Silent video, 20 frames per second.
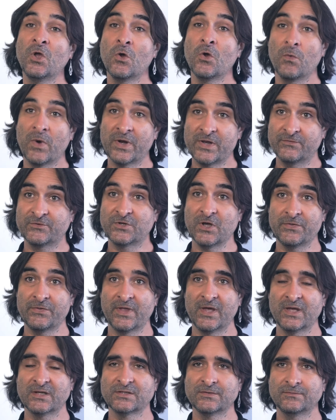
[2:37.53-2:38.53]
When you've done
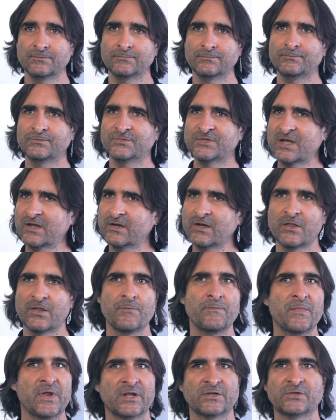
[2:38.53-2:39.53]
that, take another
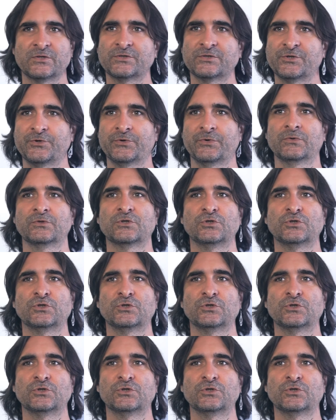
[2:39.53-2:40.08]
minute or two